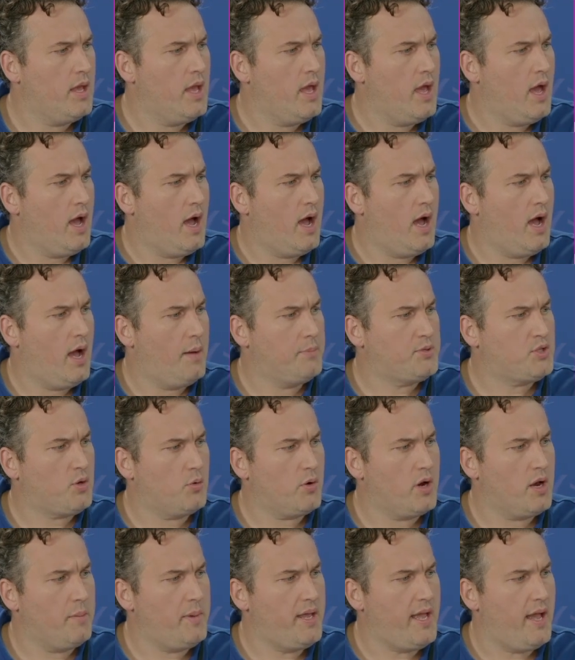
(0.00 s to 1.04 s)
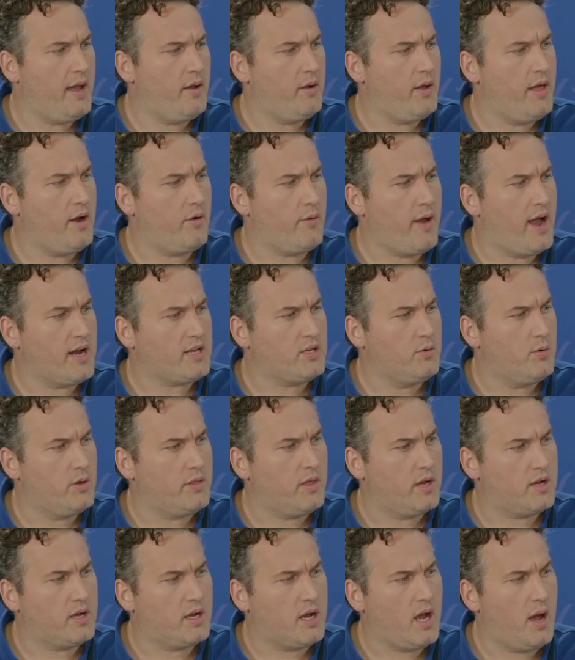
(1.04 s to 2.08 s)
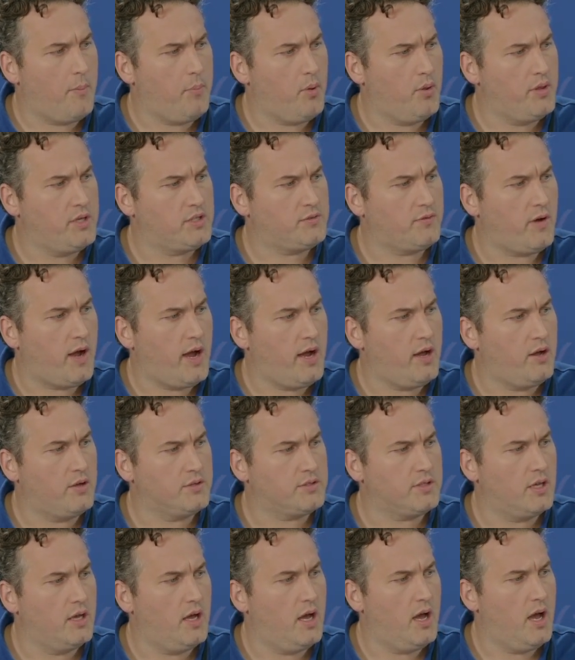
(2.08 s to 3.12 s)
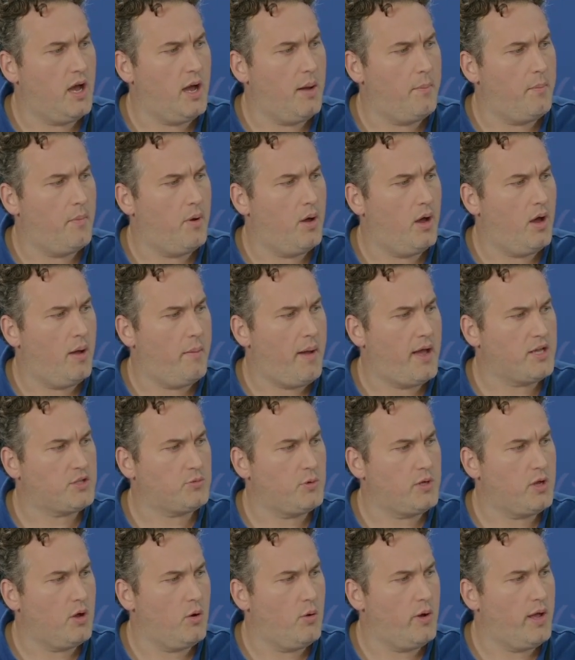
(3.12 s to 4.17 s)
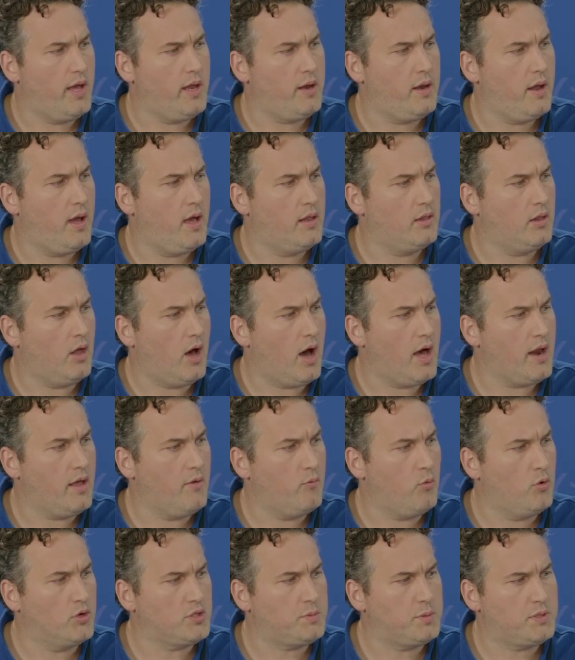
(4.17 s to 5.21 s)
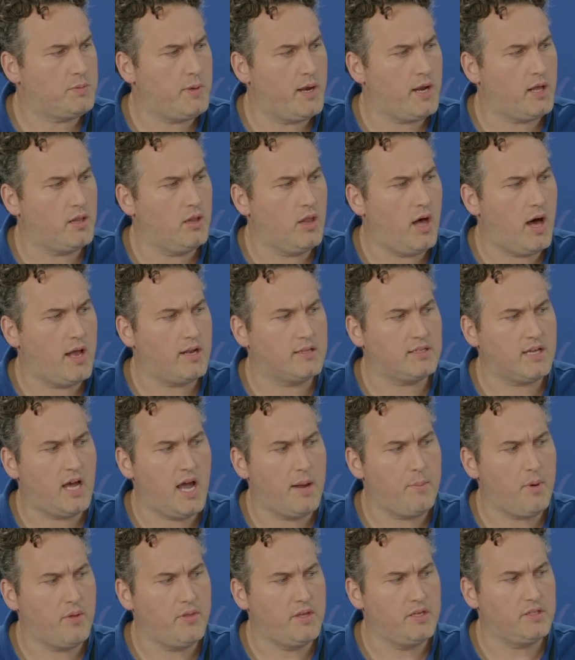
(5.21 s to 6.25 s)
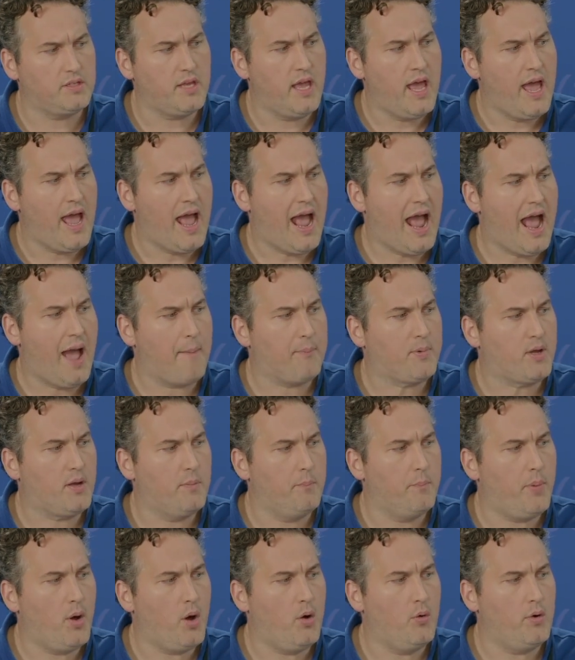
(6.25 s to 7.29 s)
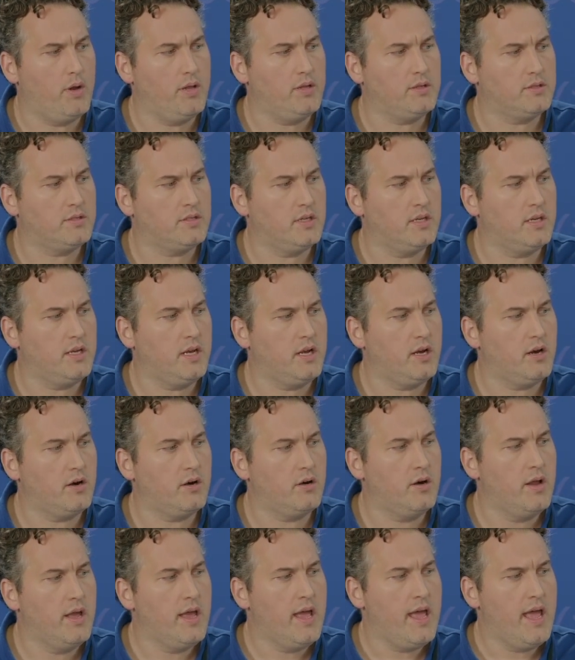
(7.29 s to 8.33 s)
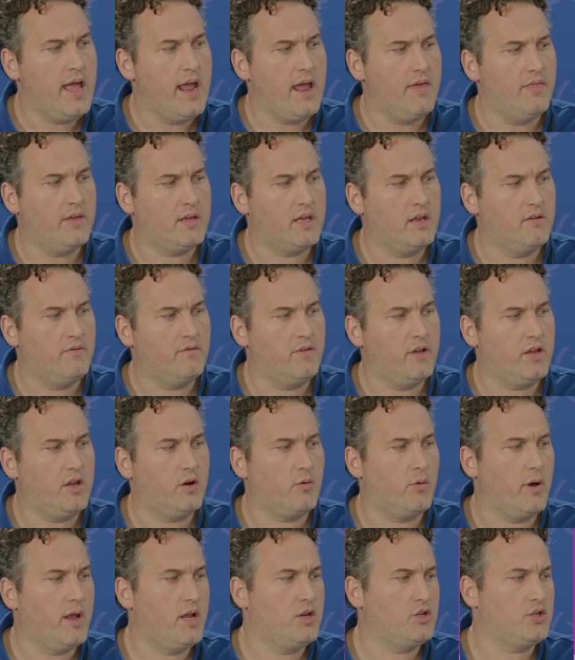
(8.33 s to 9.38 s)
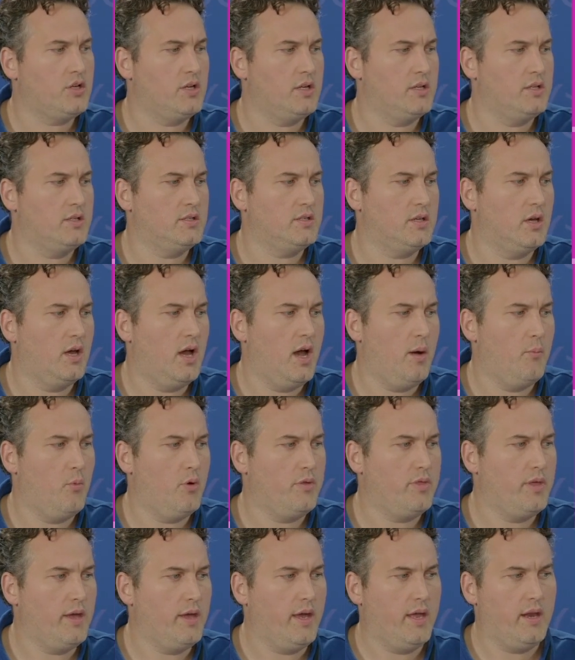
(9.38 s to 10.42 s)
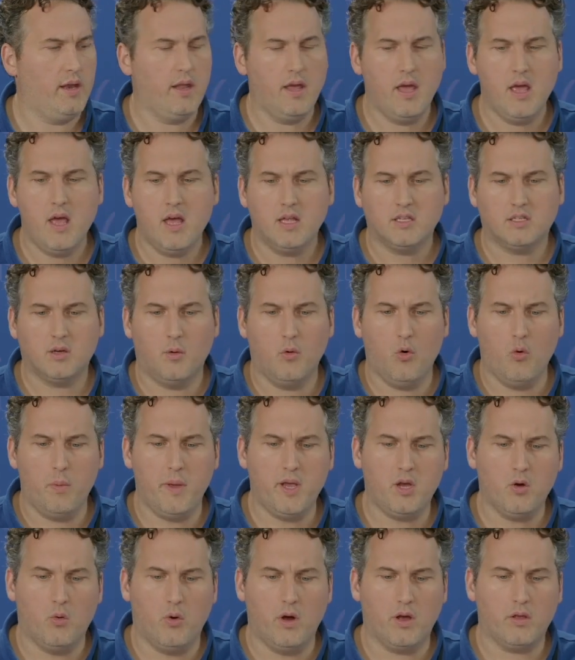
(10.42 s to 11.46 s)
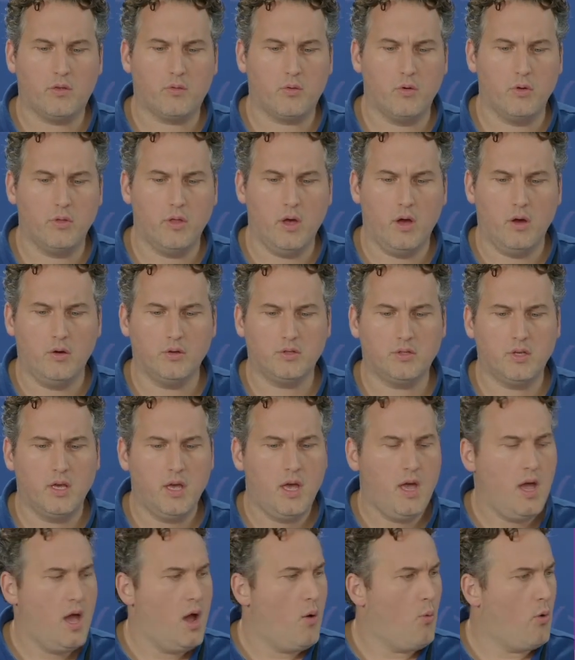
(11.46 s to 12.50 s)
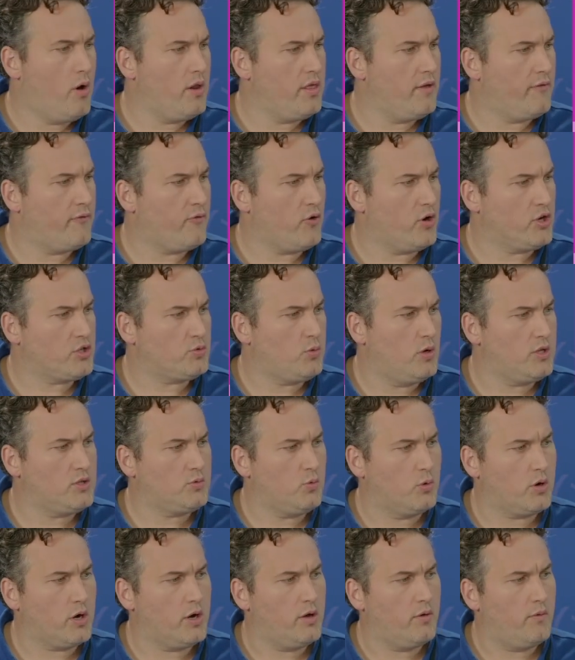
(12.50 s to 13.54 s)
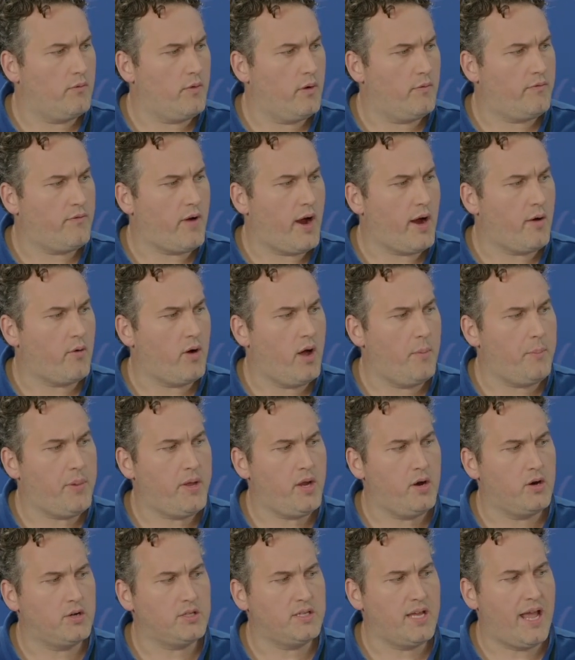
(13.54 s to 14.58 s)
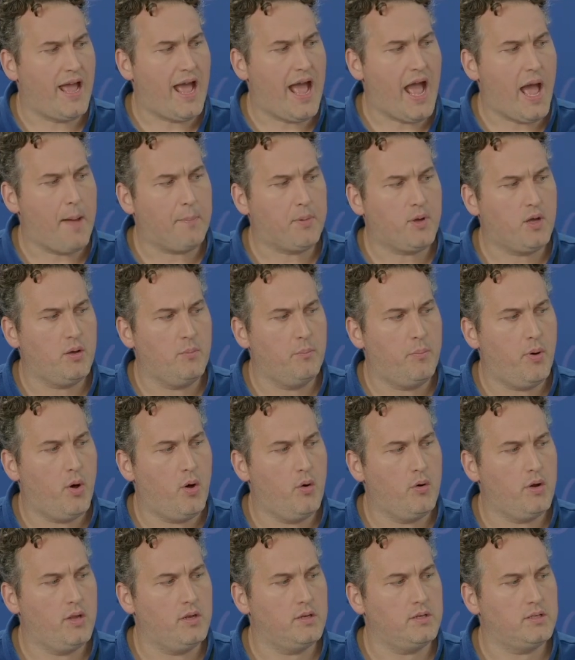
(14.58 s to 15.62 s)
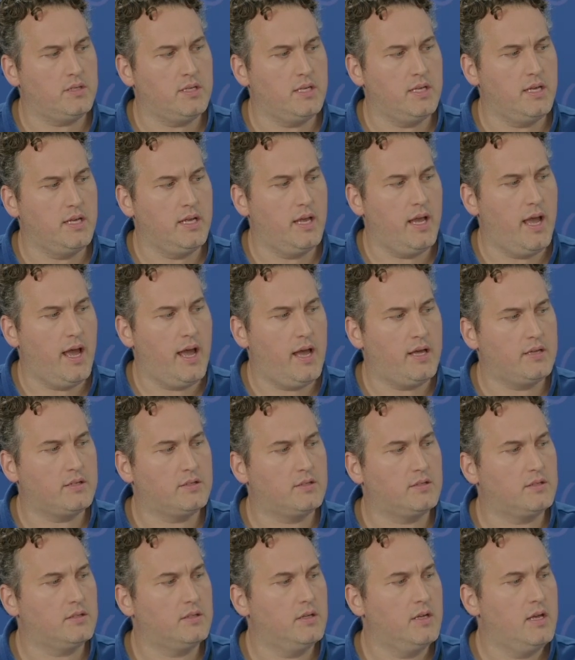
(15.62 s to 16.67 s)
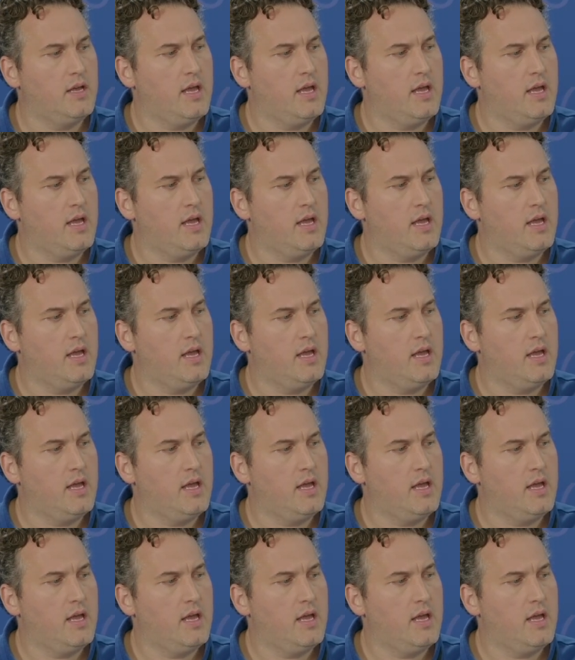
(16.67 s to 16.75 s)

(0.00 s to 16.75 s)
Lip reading: So we're going to be interacting with a couple of these files as we go in. We'll be spending a lot of time on these app components in here and the configurations within. So we'll be going through those. One of the first ones we're going to fire up here is the app component TS.